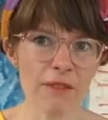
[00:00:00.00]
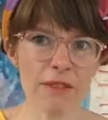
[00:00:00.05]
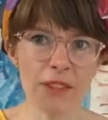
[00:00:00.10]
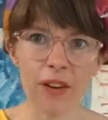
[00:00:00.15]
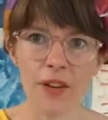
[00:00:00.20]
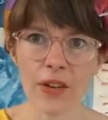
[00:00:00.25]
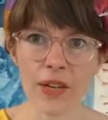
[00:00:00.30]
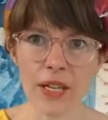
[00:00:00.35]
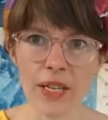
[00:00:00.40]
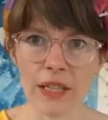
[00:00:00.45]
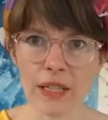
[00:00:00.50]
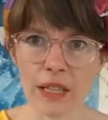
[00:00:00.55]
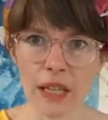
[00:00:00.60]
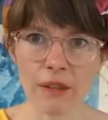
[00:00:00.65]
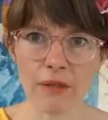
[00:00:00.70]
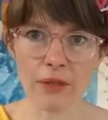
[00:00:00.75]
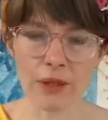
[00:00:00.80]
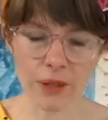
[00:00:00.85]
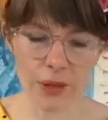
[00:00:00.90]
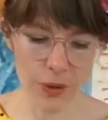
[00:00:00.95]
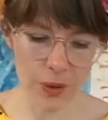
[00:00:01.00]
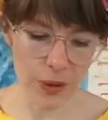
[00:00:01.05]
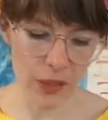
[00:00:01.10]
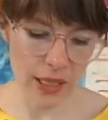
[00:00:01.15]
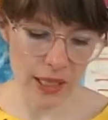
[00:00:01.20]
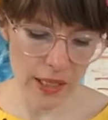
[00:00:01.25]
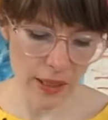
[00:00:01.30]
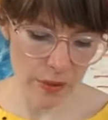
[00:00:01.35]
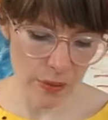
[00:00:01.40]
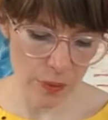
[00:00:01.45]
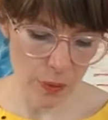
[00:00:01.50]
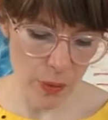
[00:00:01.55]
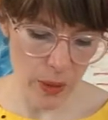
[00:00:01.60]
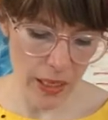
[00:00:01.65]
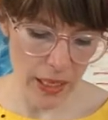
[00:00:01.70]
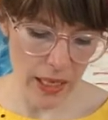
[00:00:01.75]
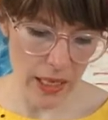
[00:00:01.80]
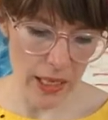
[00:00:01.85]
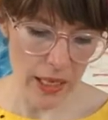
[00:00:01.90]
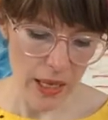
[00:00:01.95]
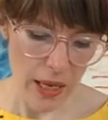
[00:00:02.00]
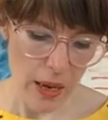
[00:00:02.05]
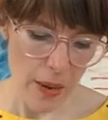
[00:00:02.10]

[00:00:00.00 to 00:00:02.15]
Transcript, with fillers: very clever, creative way.